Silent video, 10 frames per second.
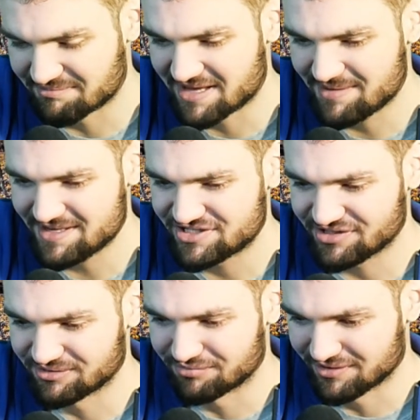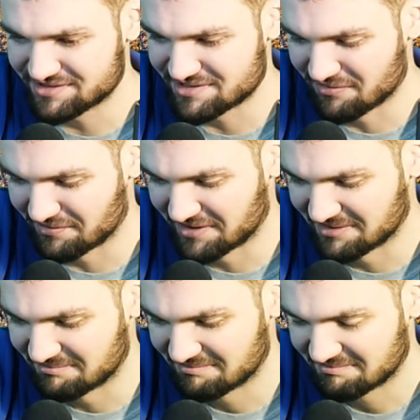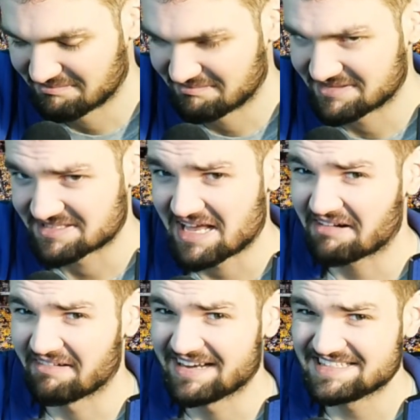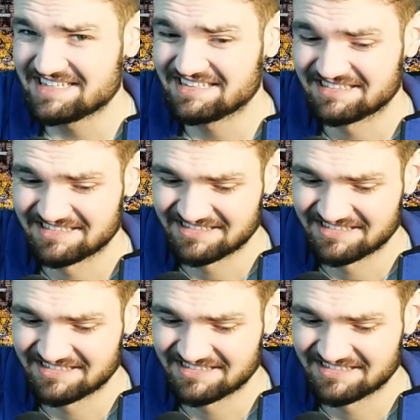maybe Jalen Brunson over him. Is that crazy?